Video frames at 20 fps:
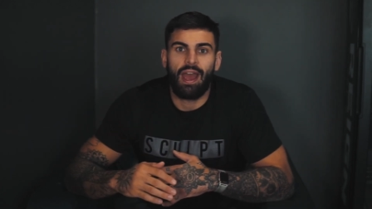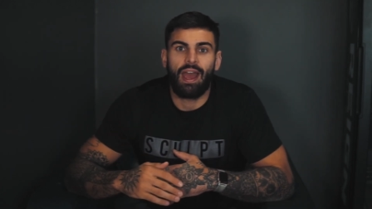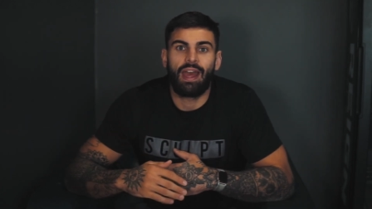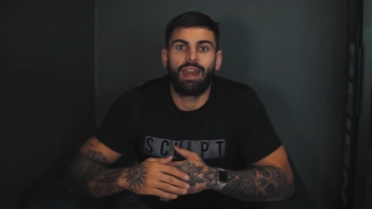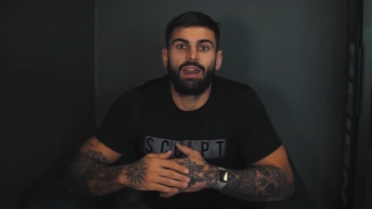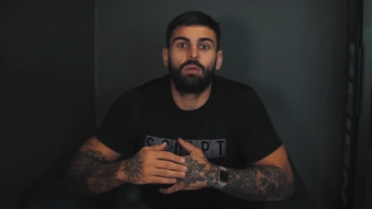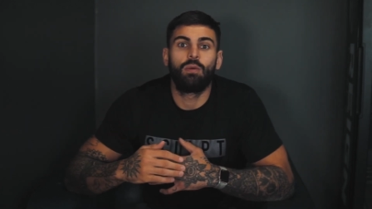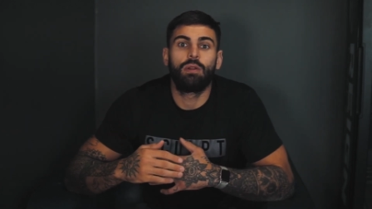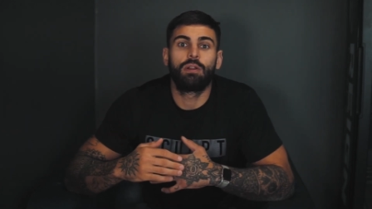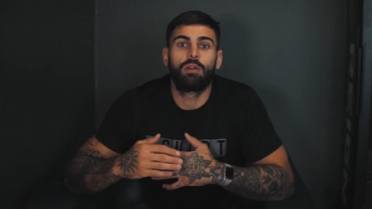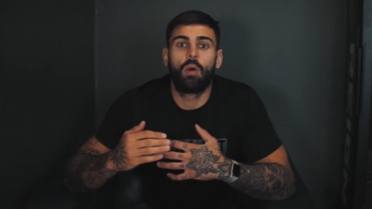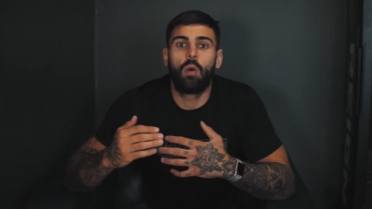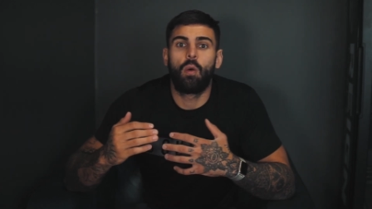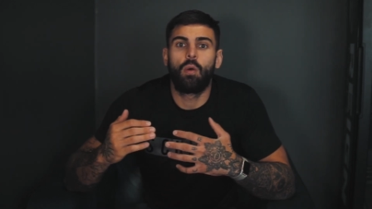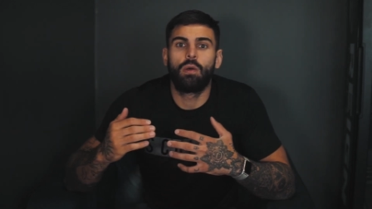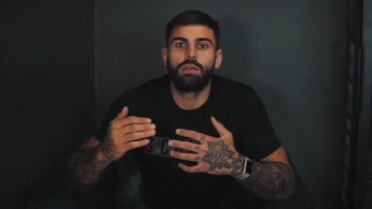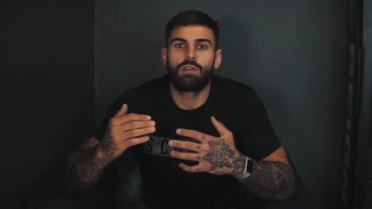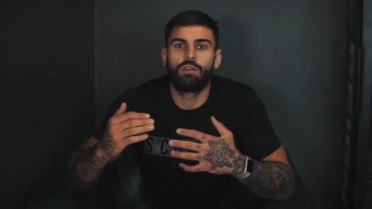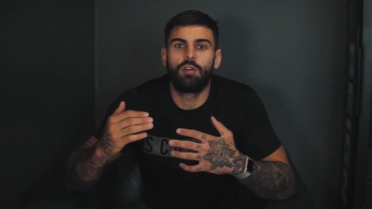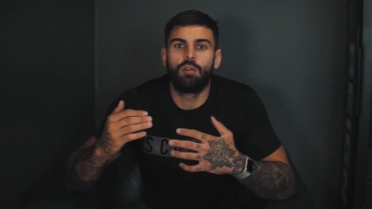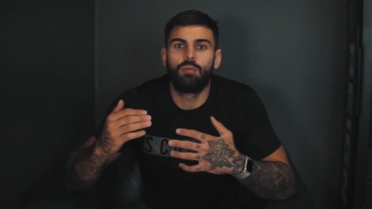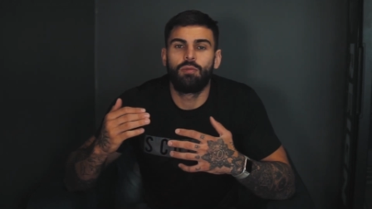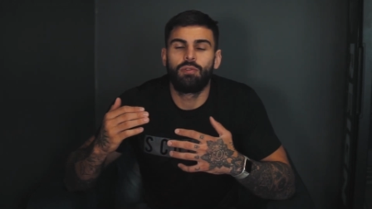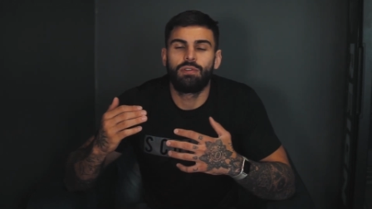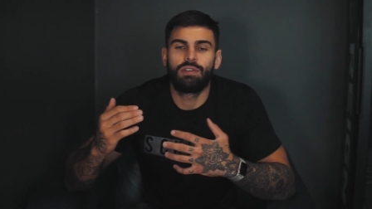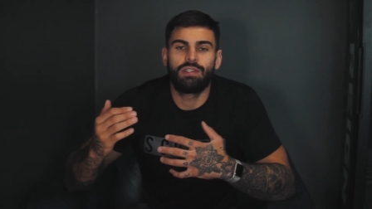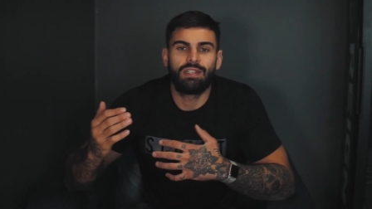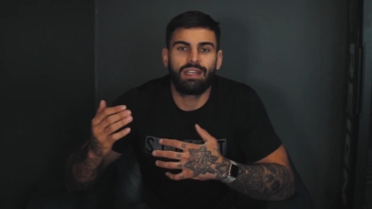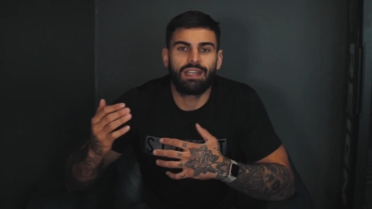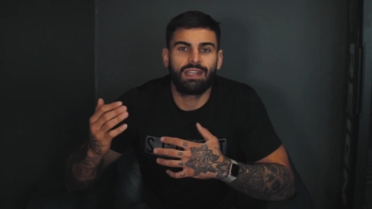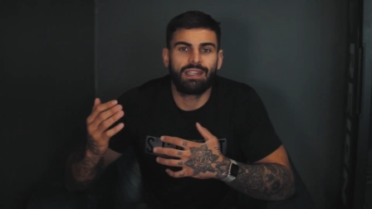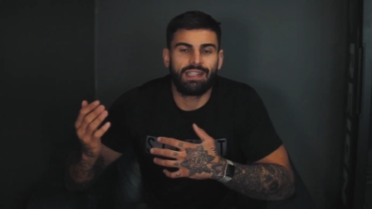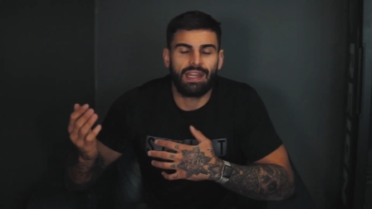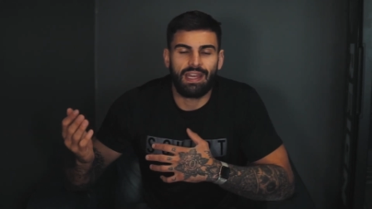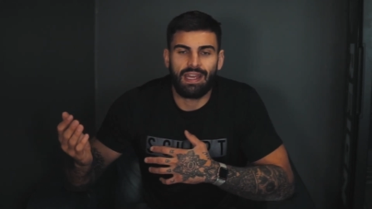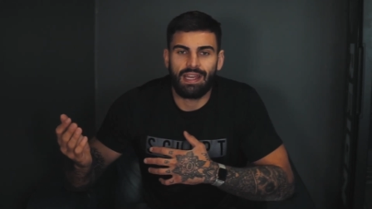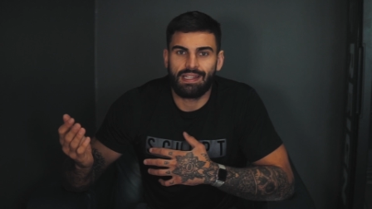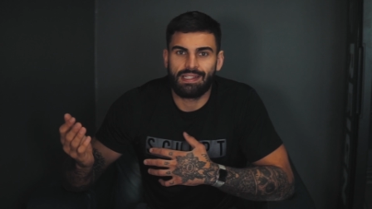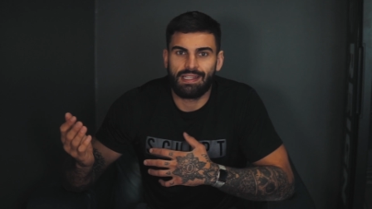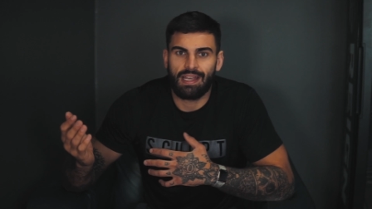and it will cause almost 6
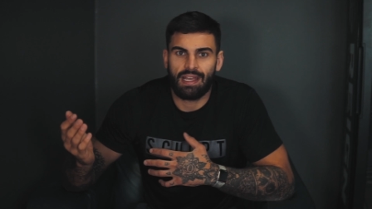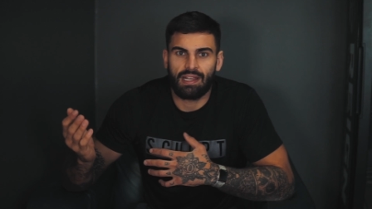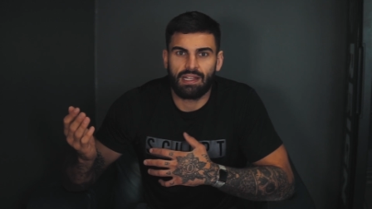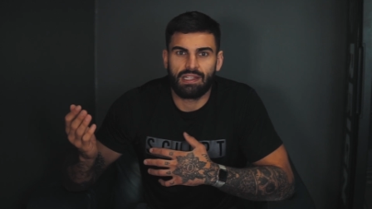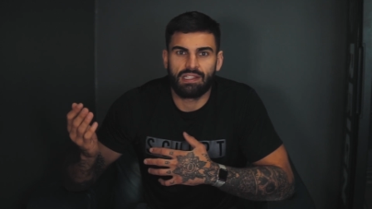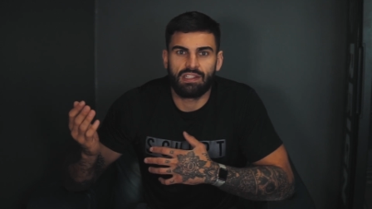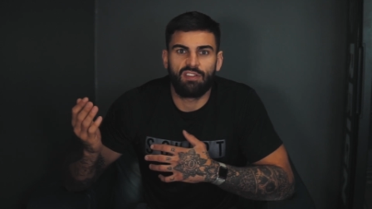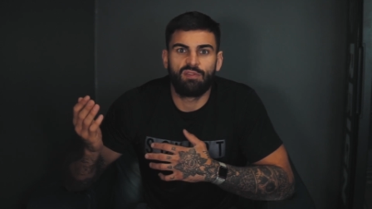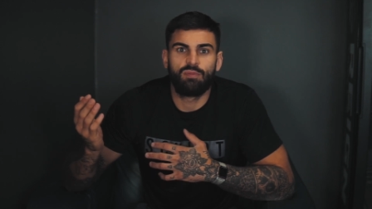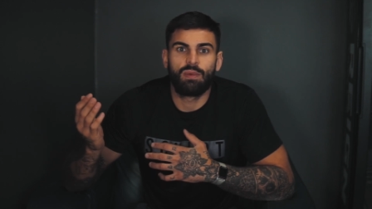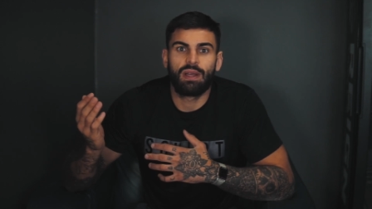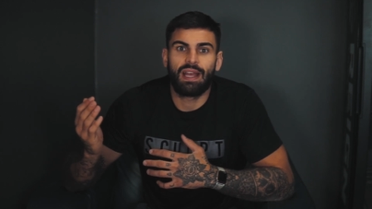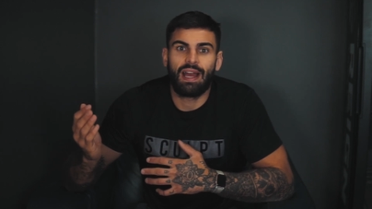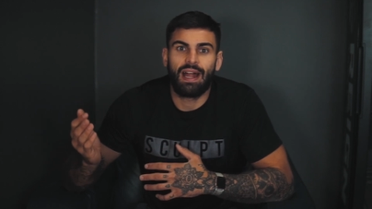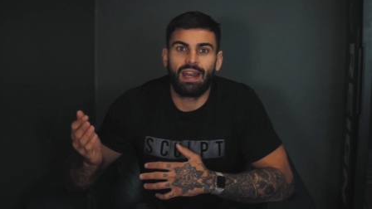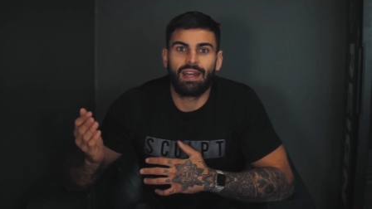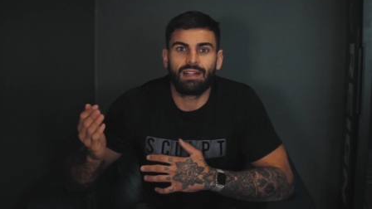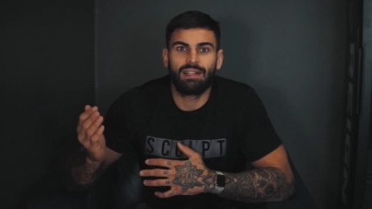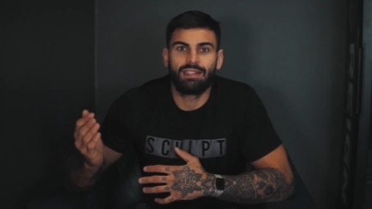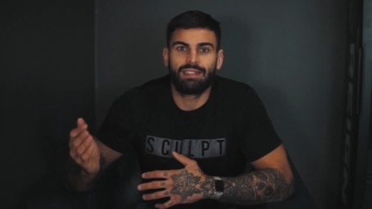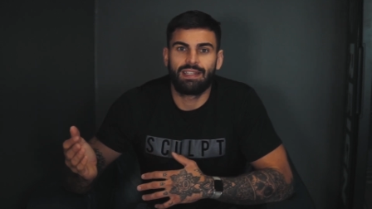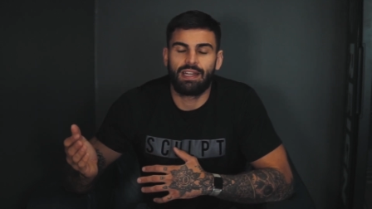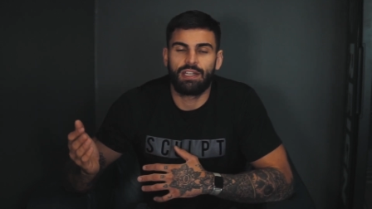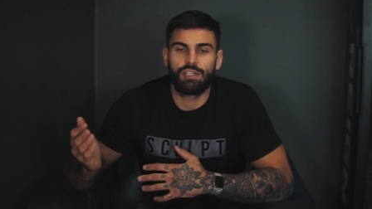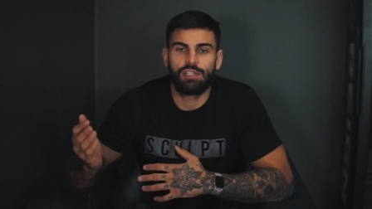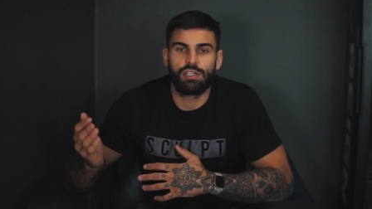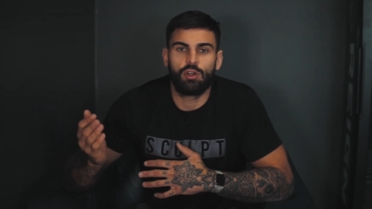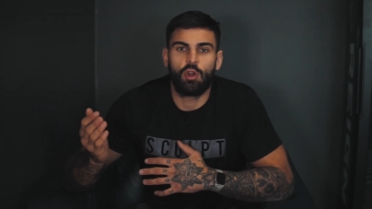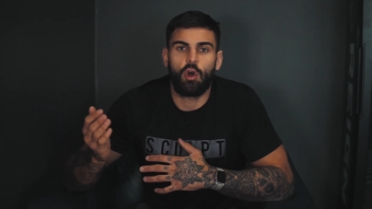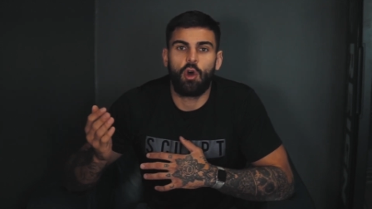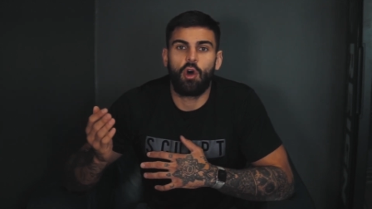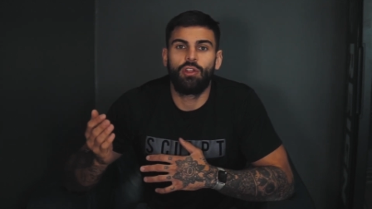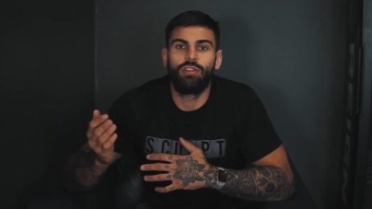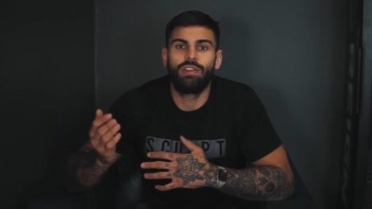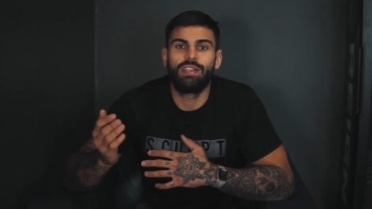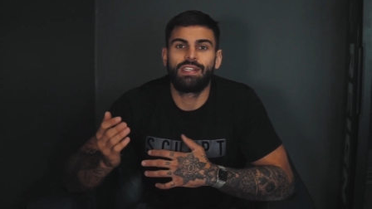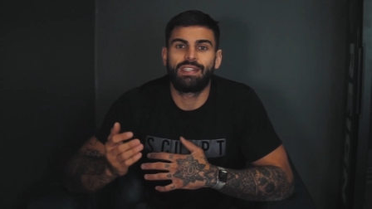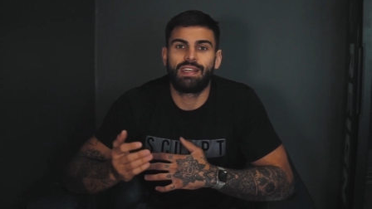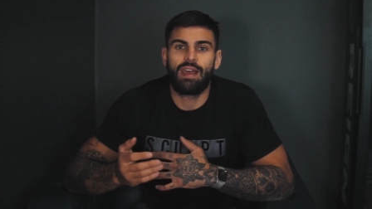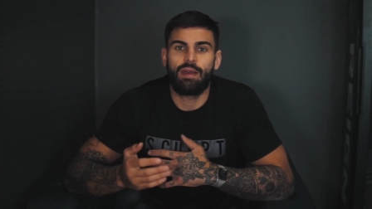to 8 seconds of mechanical tension on
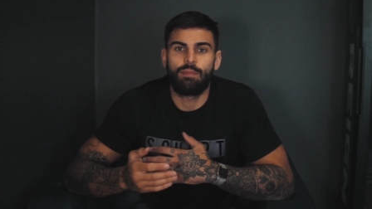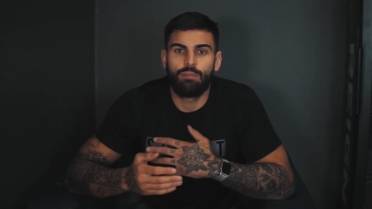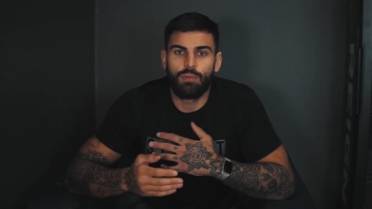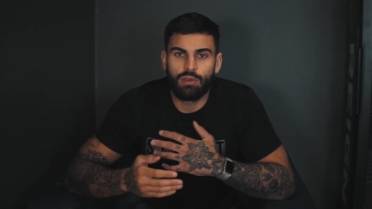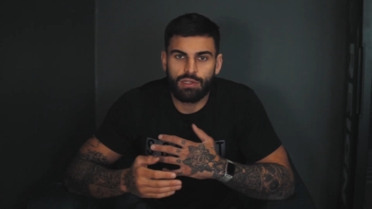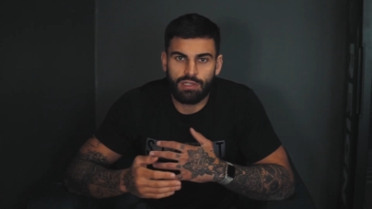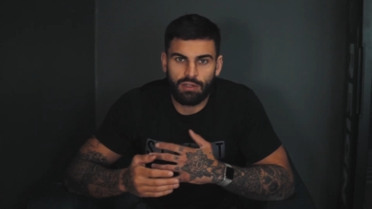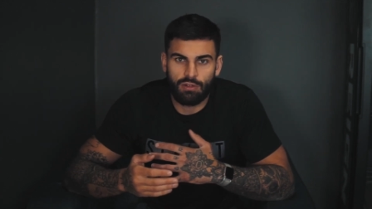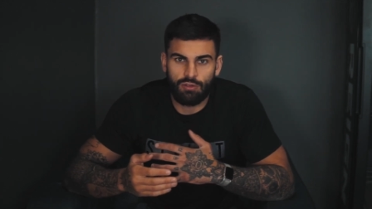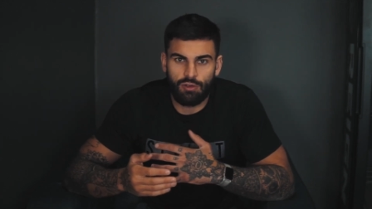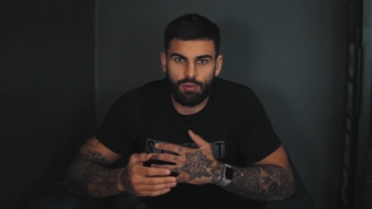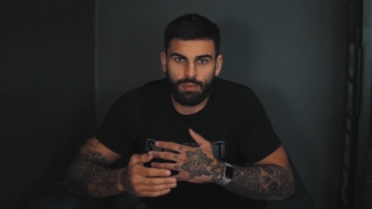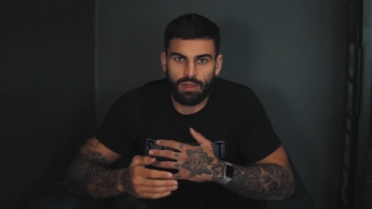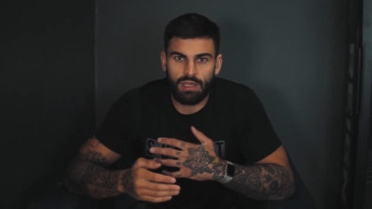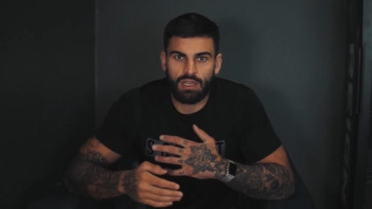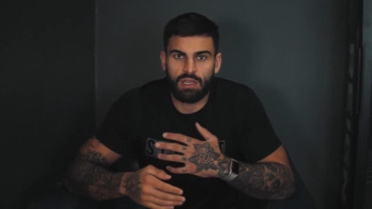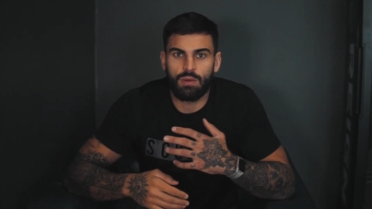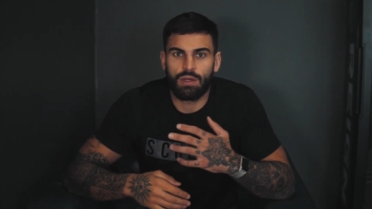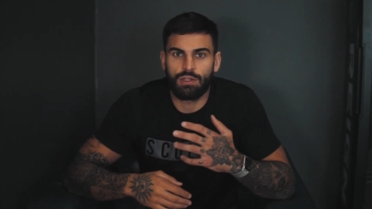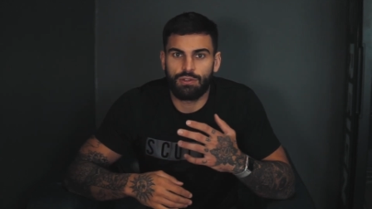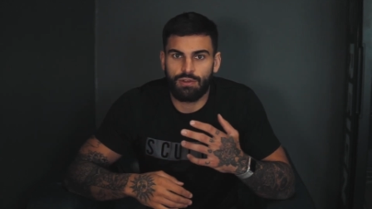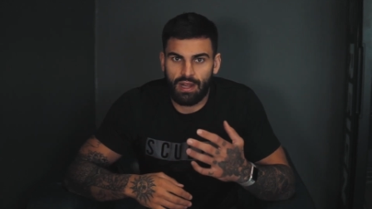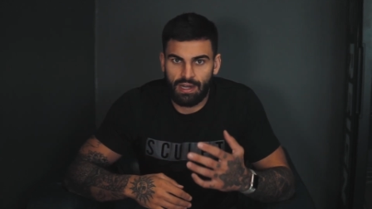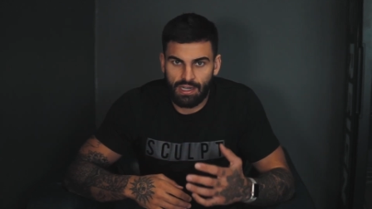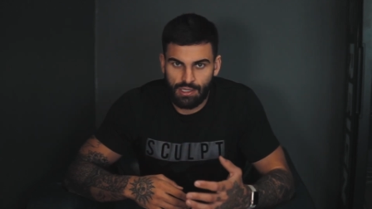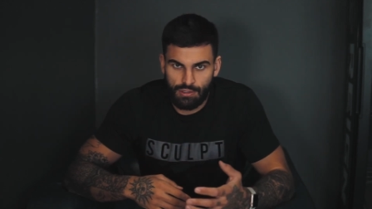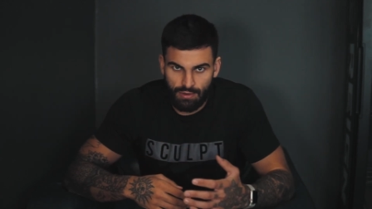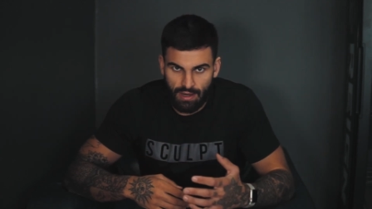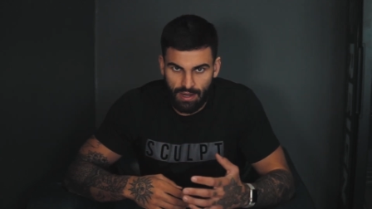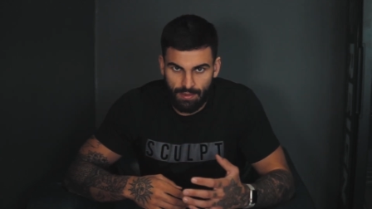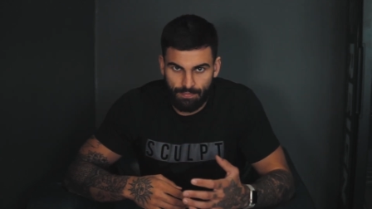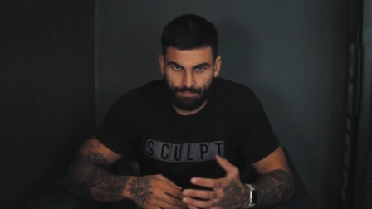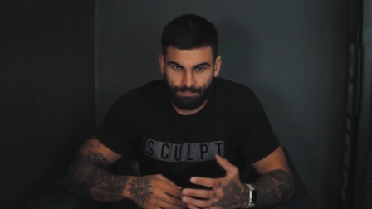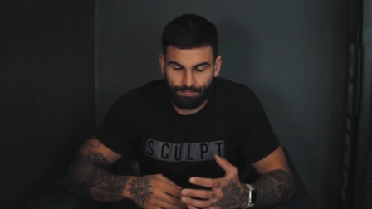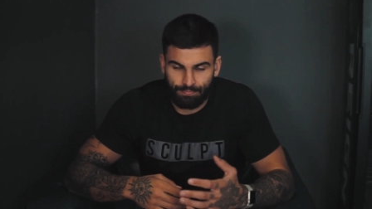the set muscle group that you are trying to train.